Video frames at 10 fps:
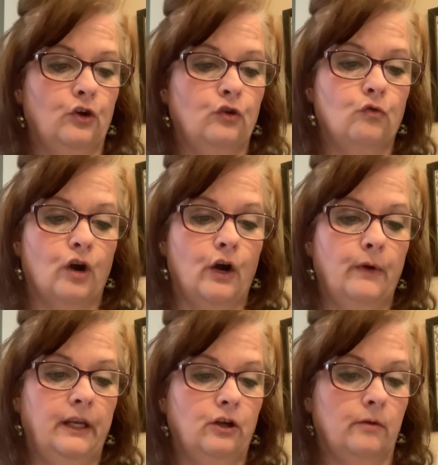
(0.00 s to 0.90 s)

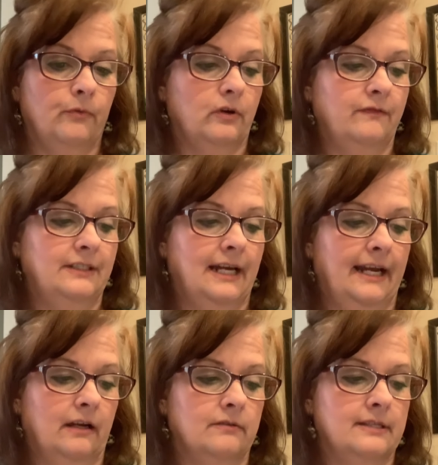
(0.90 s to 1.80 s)
growing number of
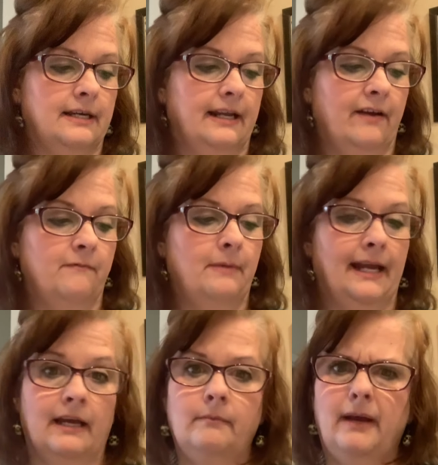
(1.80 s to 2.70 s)
towns that have
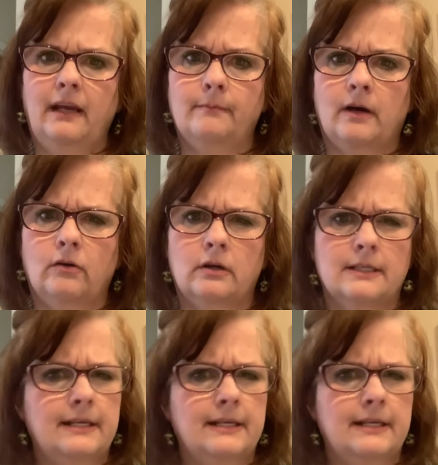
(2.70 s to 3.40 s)
banned paintball guns.